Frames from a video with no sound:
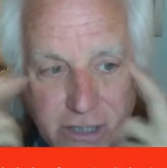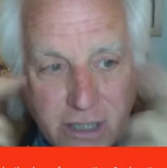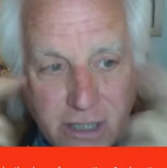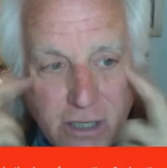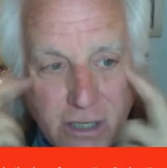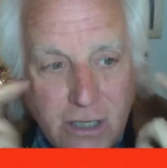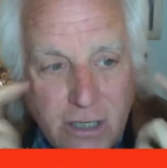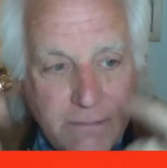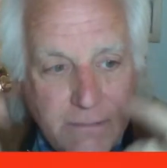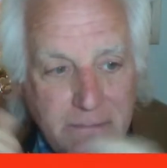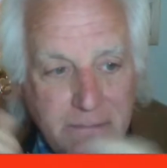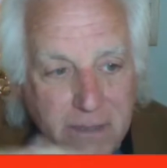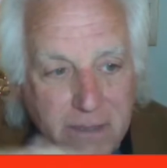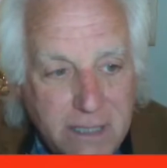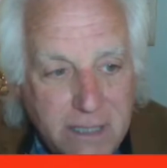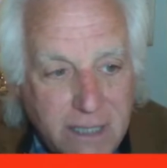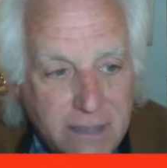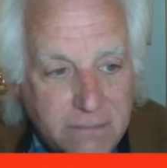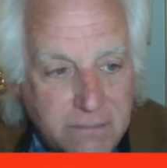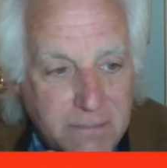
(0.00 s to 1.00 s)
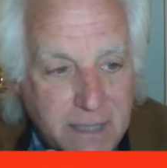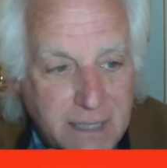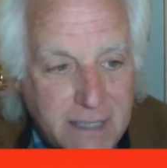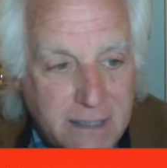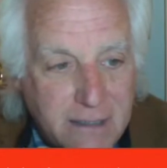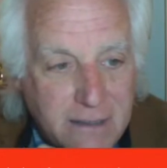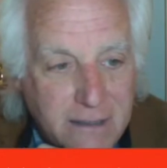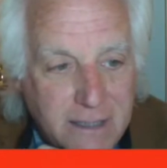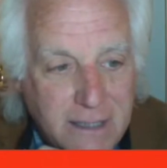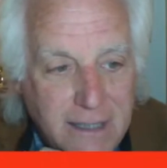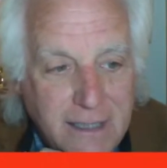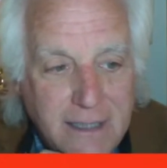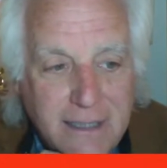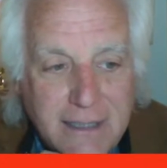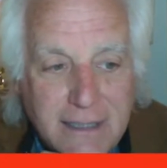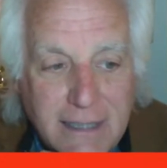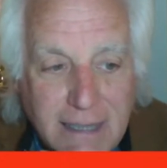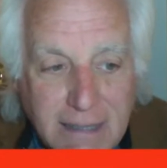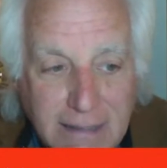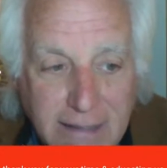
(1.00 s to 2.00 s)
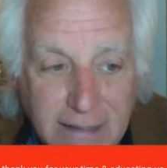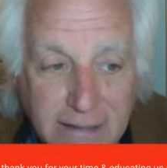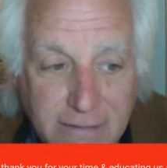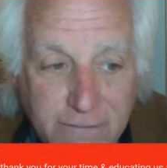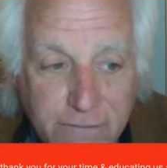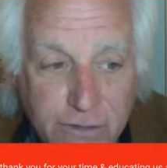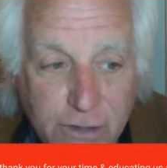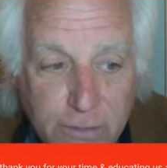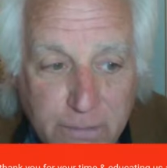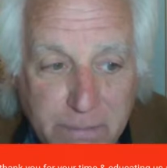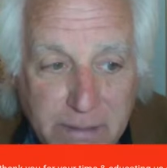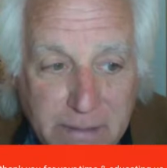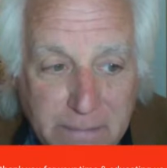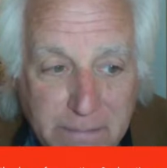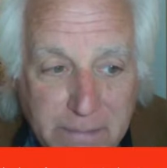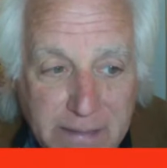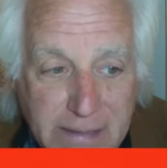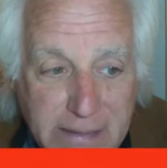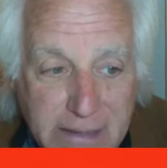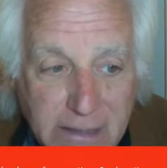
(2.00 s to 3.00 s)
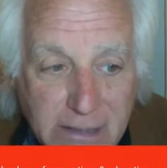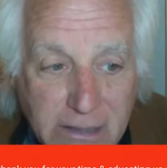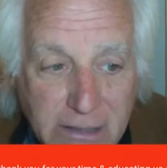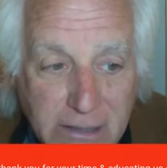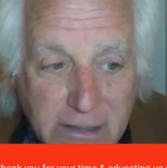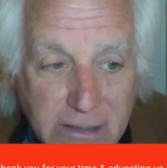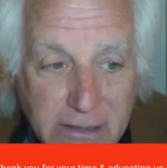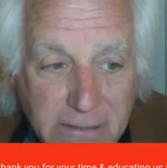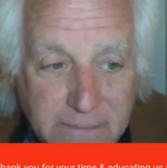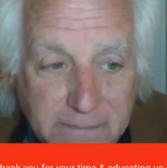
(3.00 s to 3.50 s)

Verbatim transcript: have gone done better. I love your puppy dog.